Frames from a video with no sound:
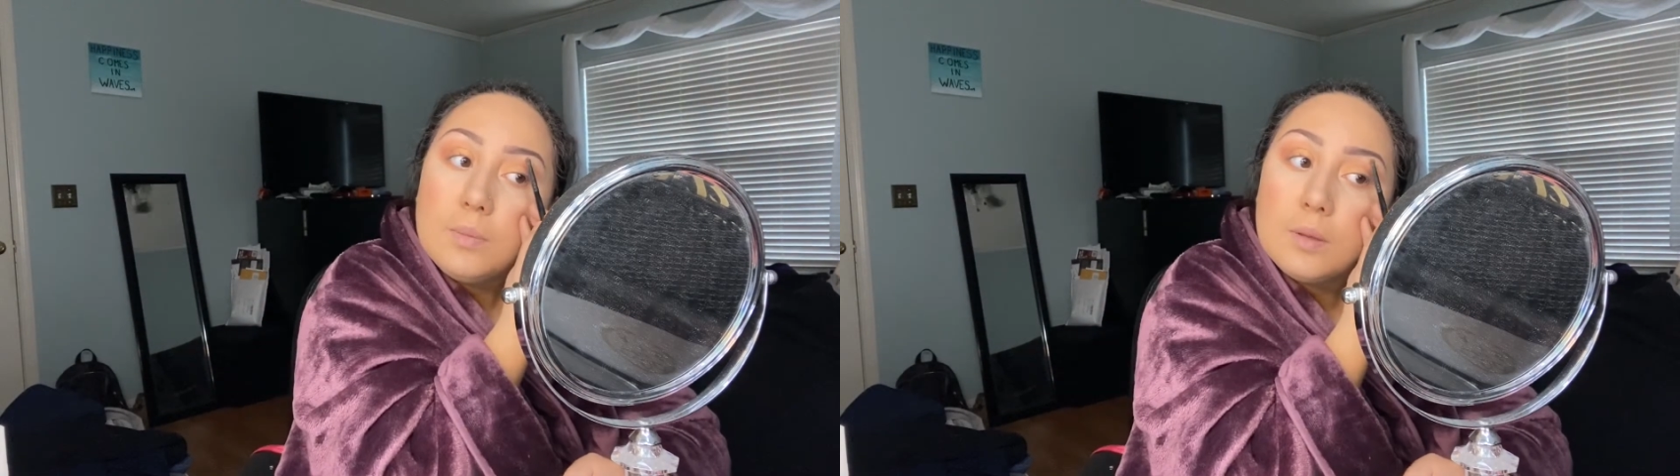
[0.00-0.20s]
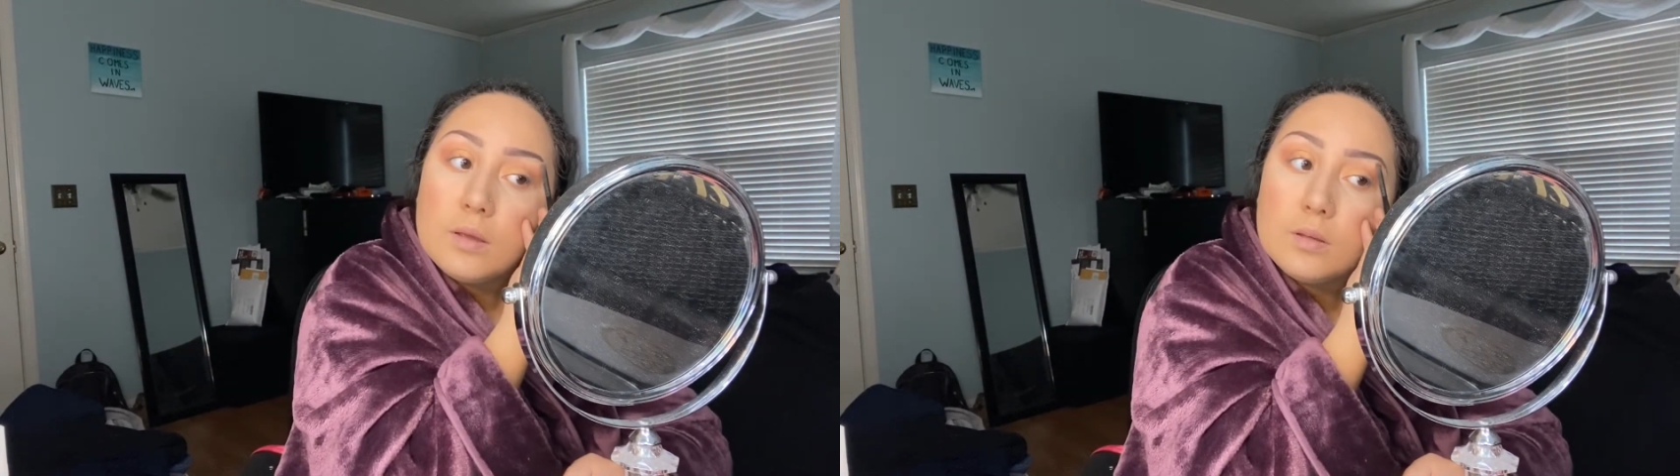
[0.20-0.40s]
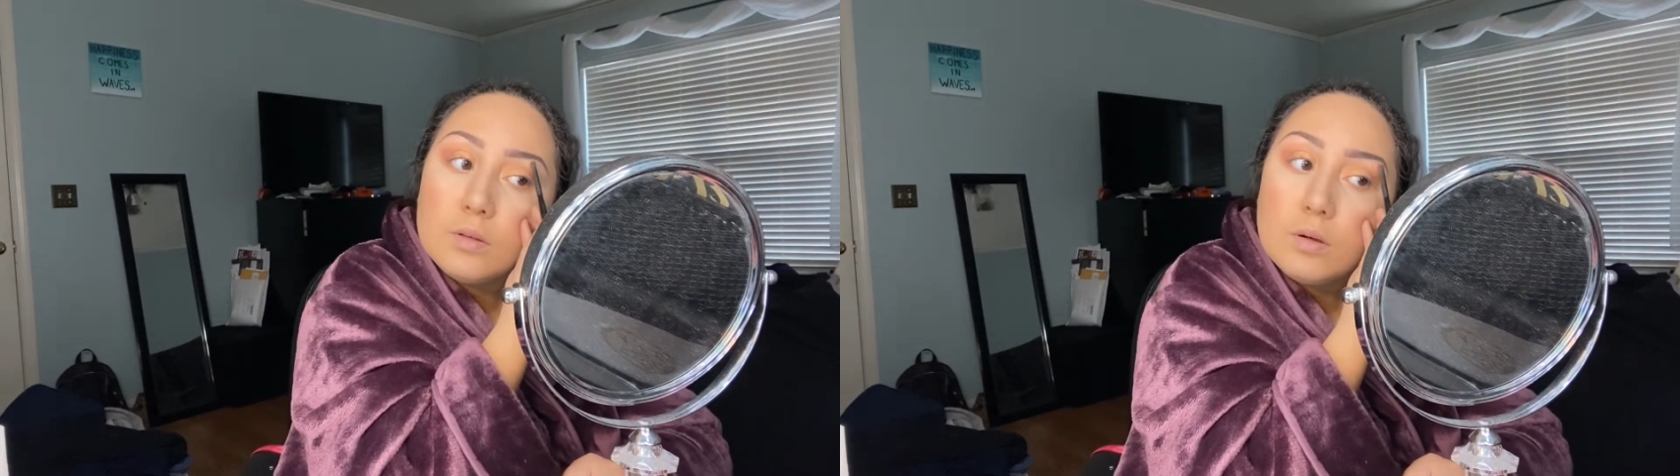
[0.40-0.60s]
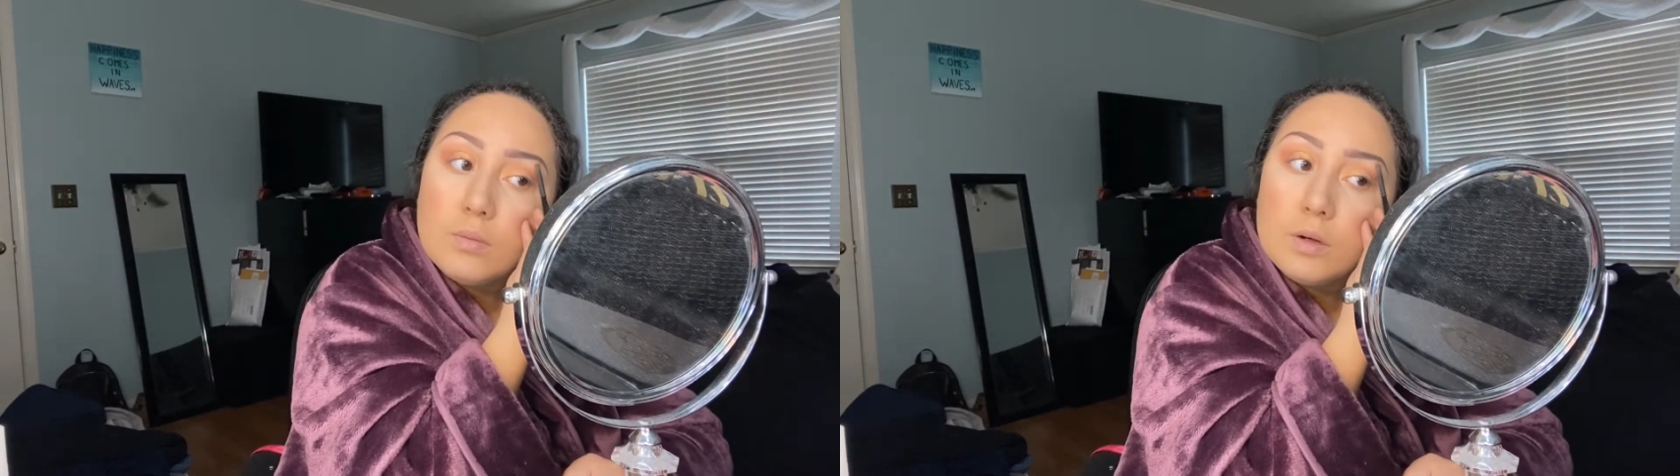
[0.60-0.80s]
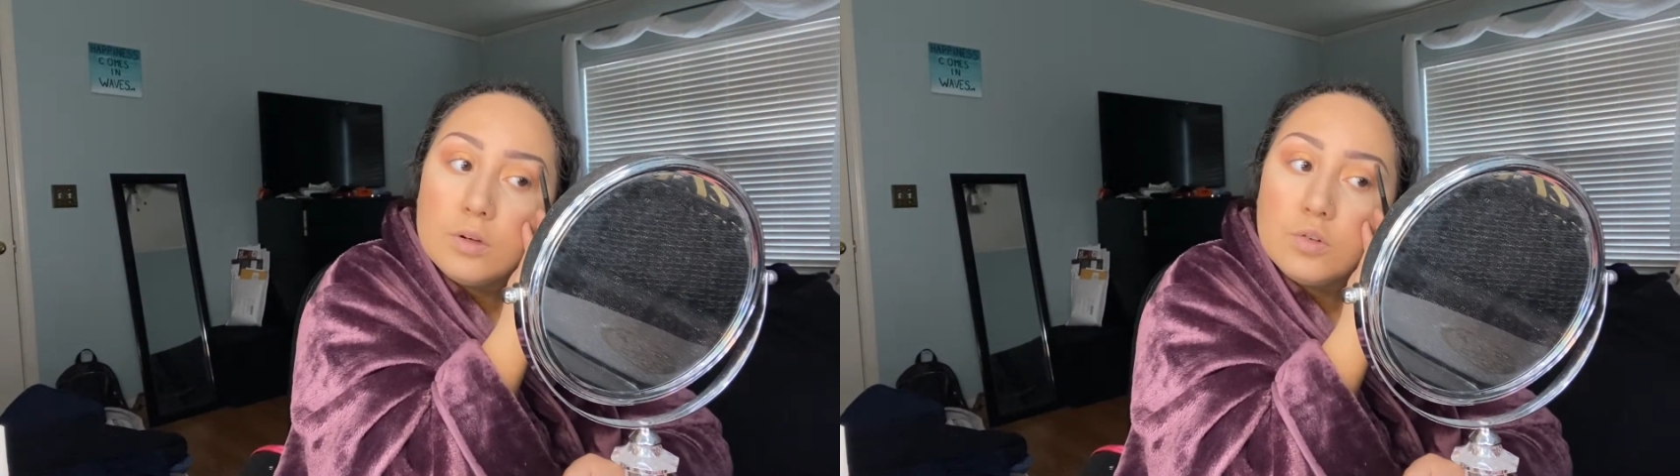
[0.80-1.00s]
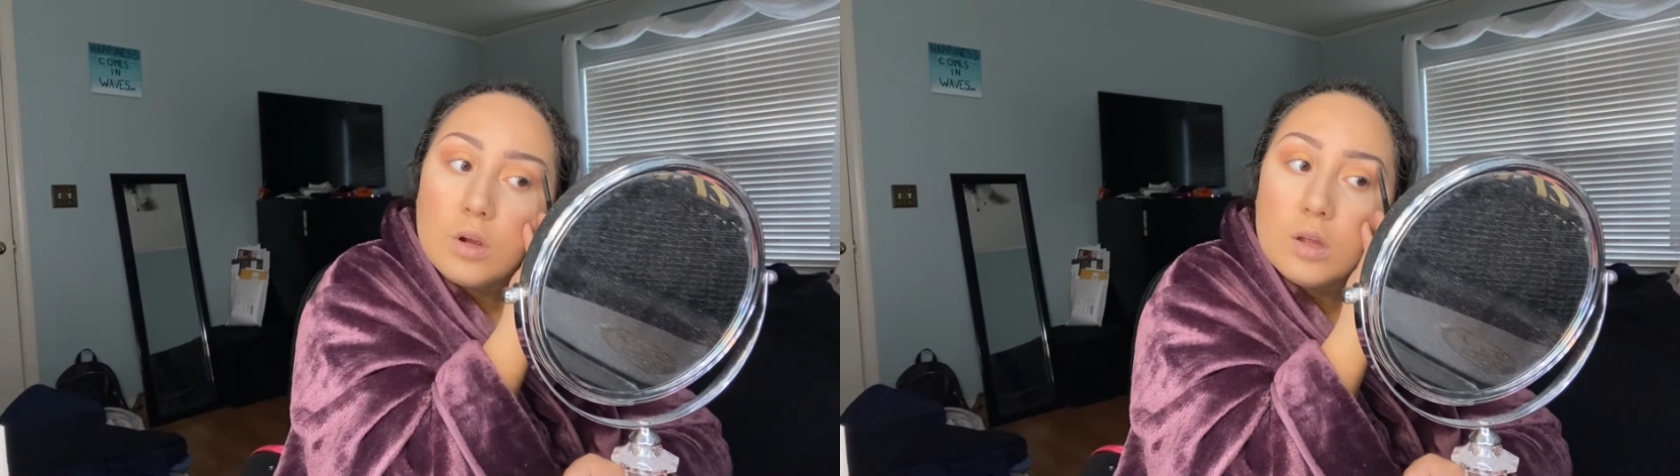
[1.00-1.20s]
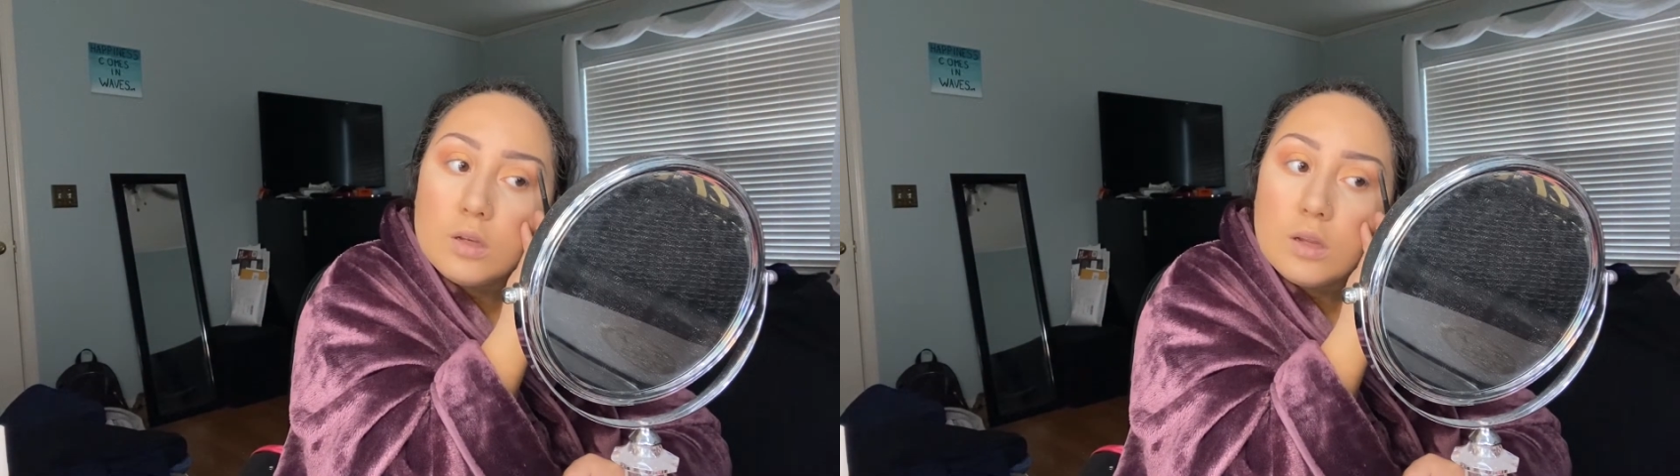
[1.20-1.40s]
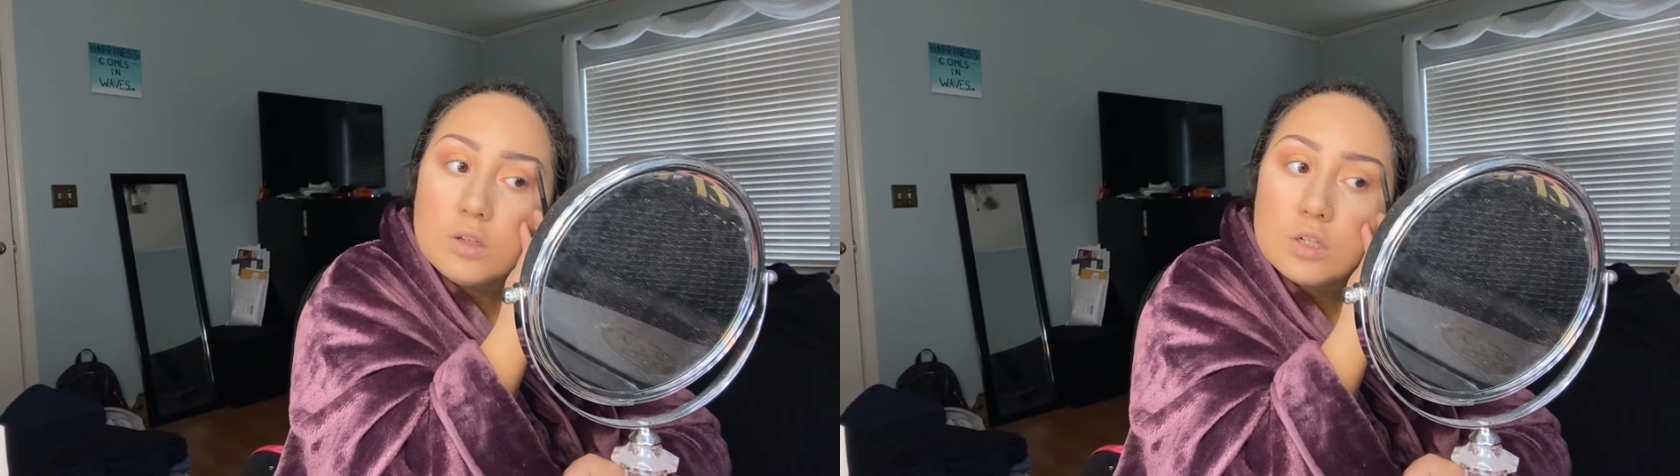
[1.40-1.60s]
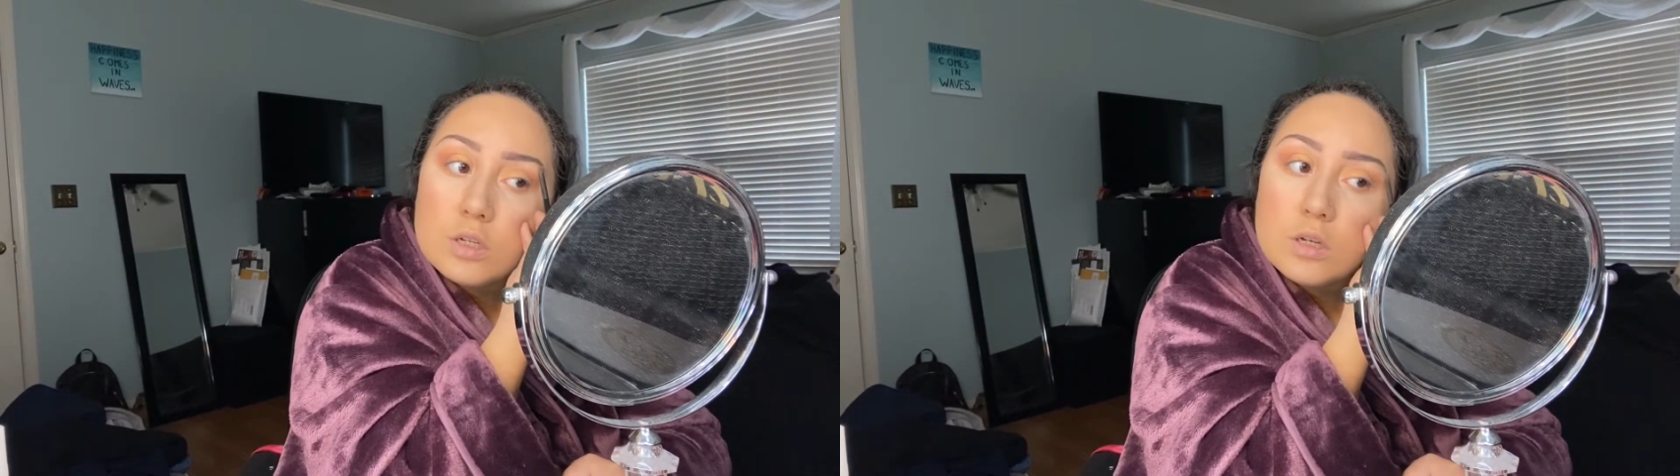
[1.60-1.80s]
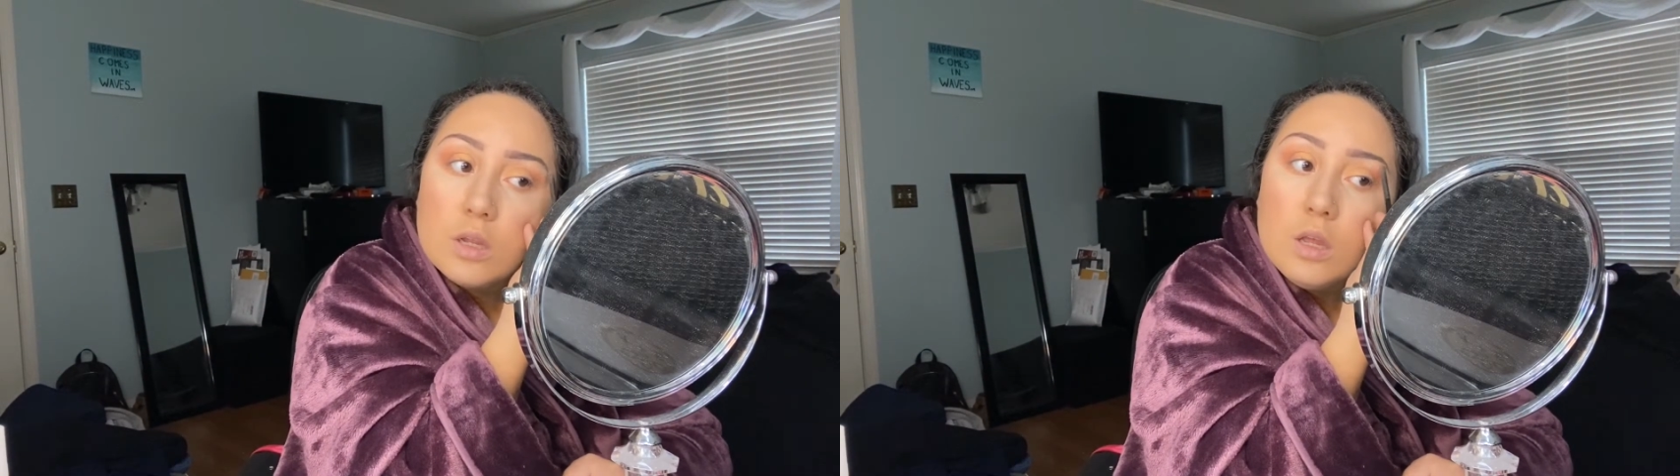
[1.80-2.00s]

because you don't wanna draw attention